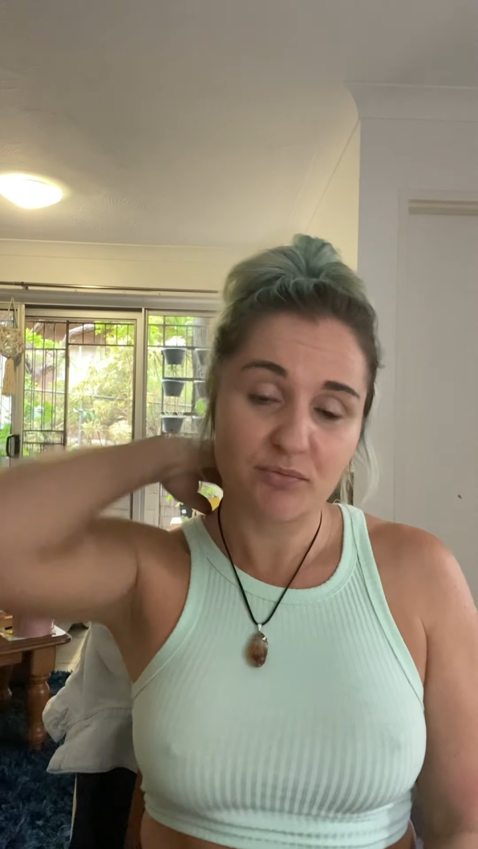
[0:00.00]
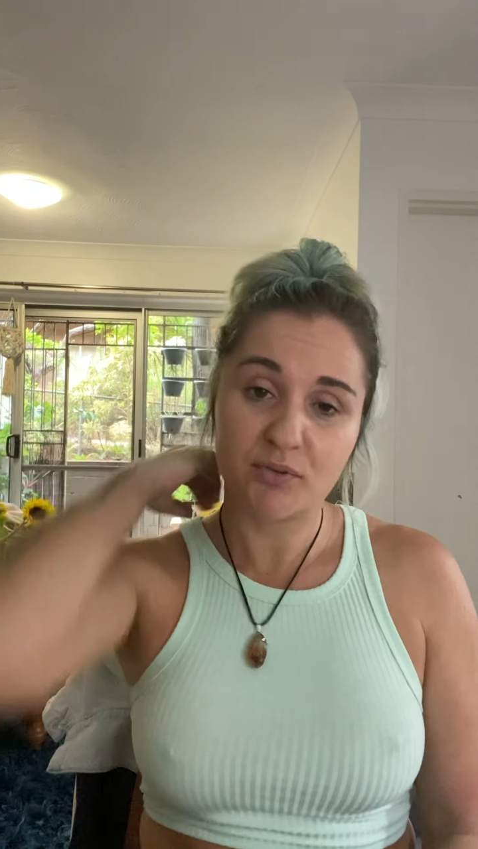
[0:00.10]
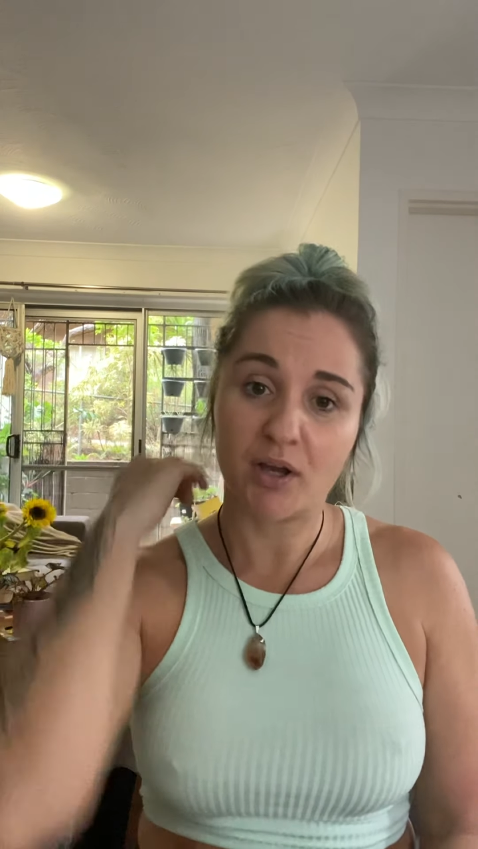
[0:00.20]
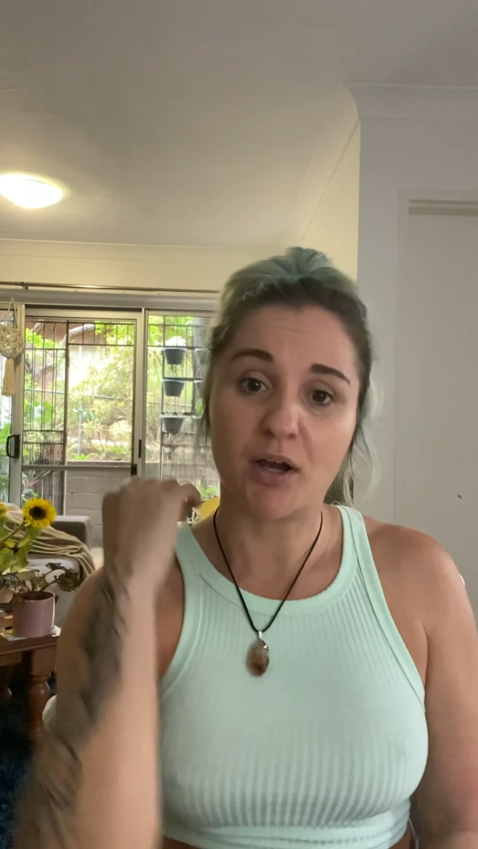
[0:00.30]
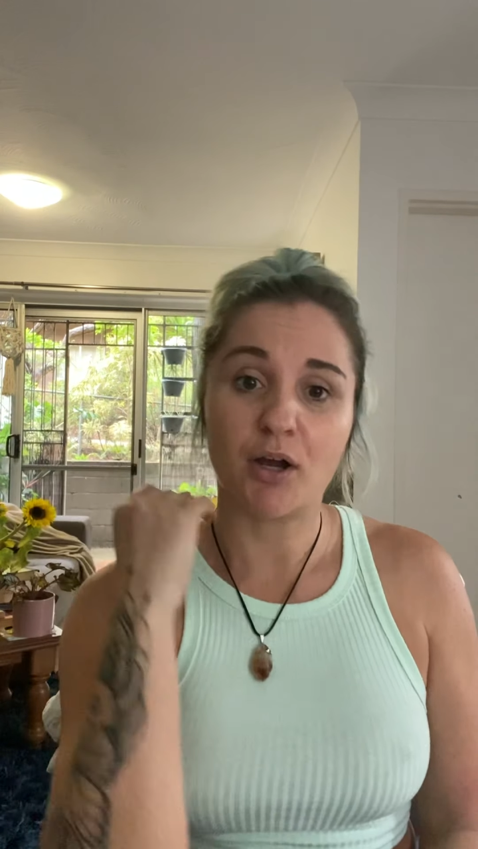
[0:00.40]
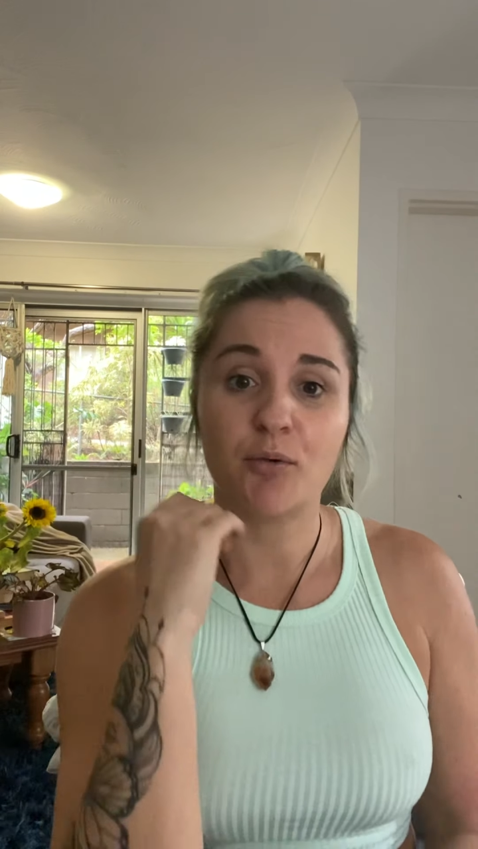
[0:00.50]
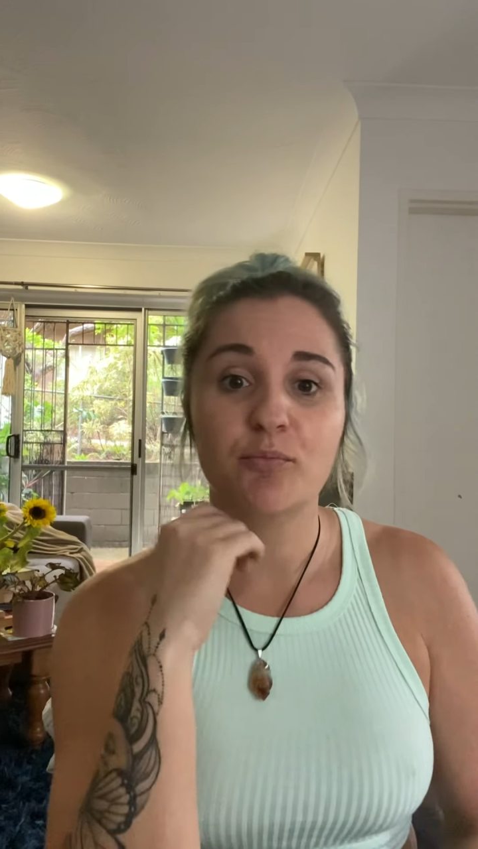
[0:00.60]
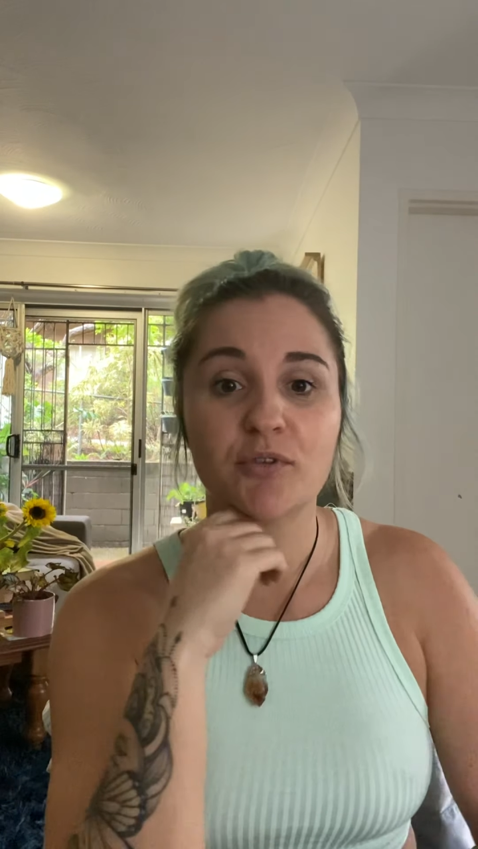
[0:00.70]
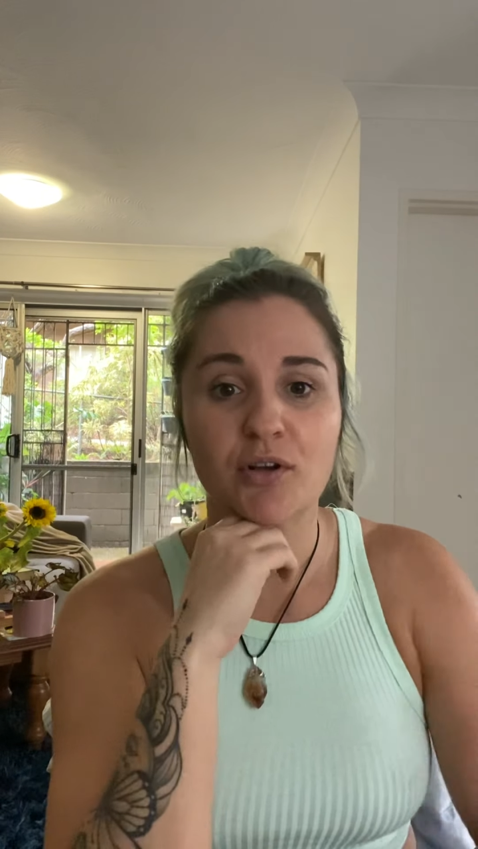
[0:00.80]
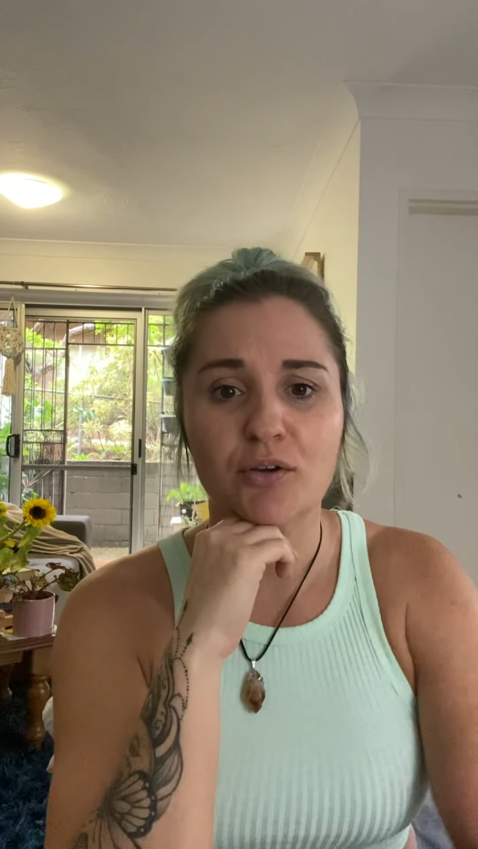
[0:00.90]

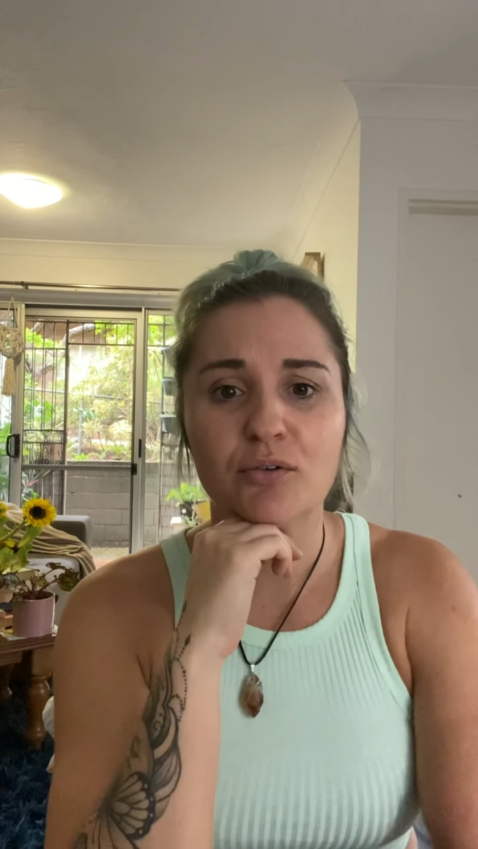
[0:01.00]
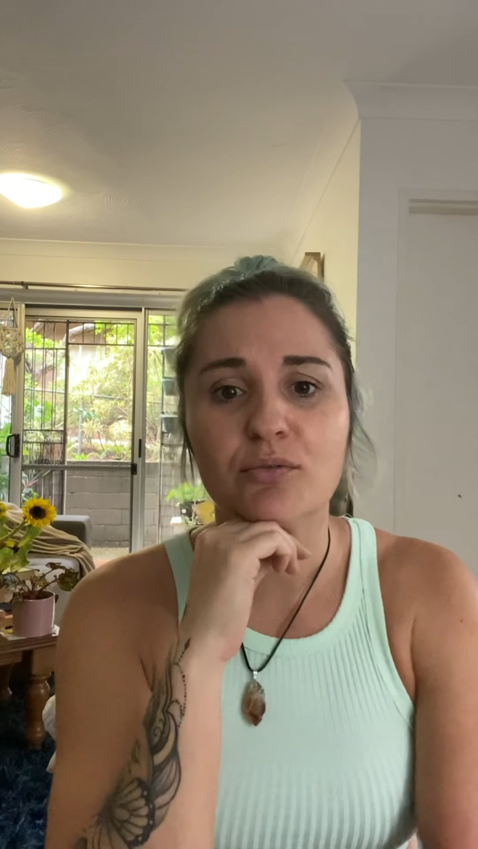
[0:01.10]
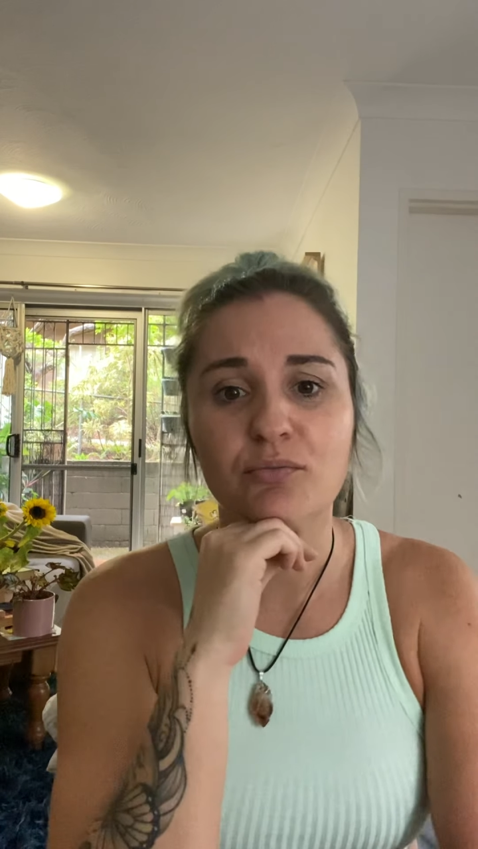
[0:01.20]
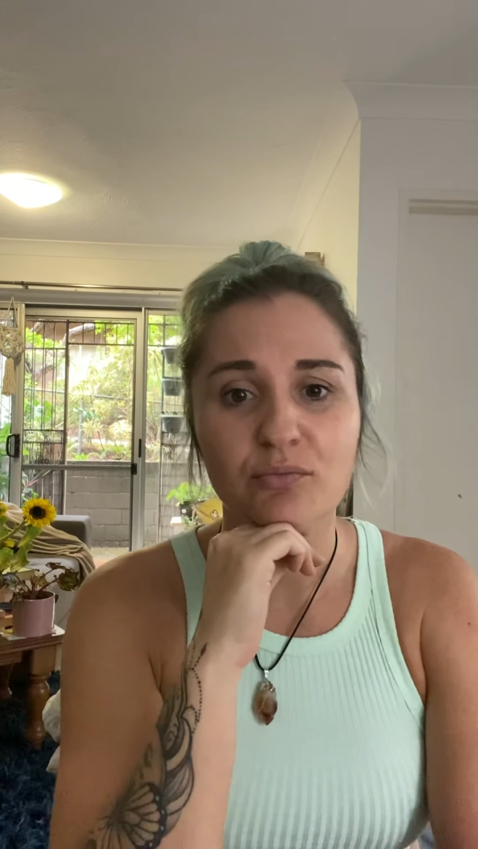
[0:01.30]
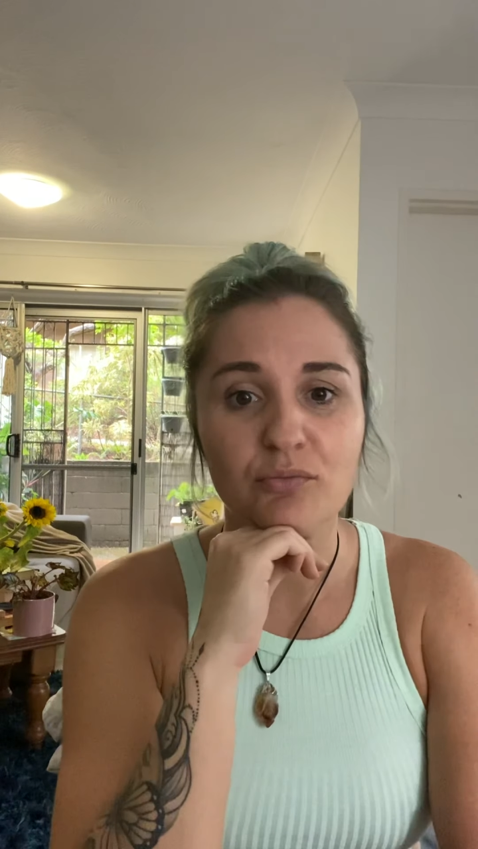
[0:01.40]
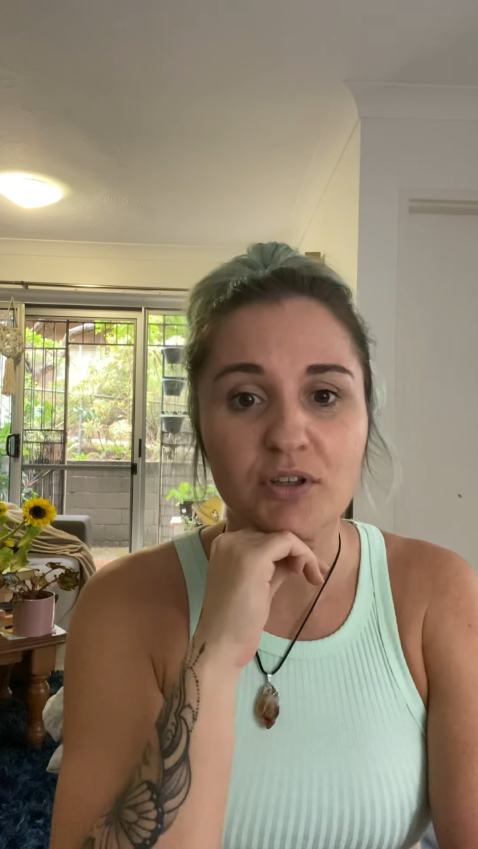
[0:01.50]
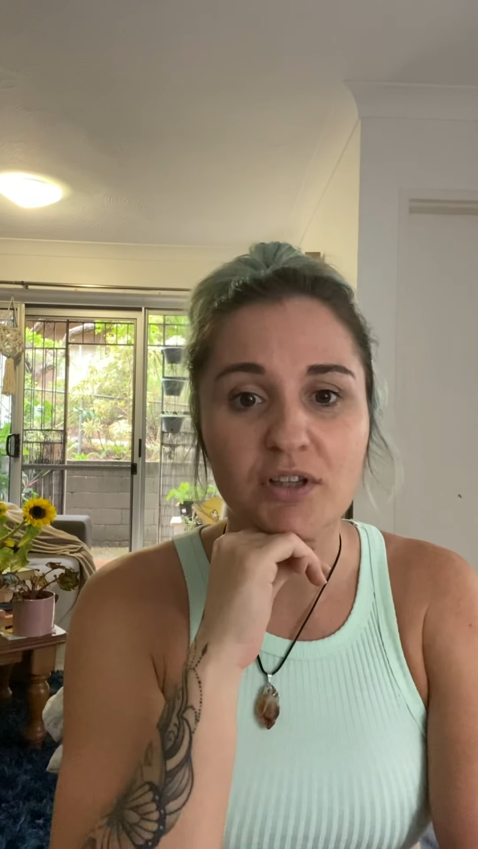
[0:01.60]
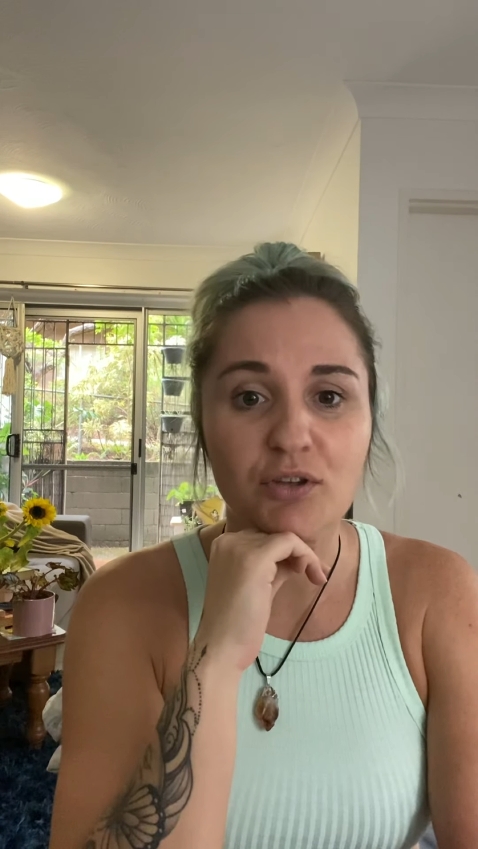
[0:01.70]
really